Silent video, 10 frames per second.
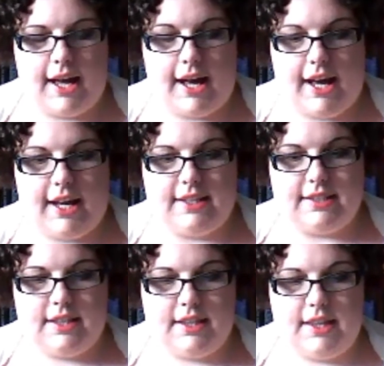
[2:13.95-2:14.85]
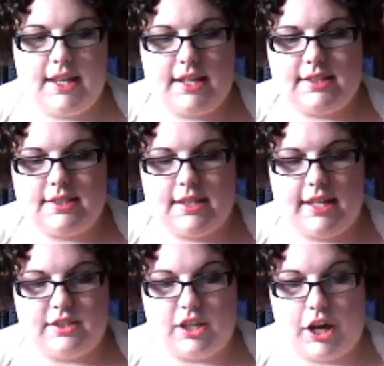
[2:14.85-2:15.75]
and this
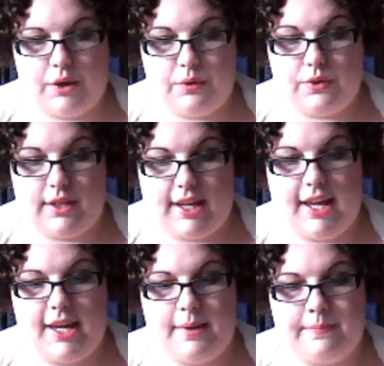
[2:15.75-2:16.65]
is only,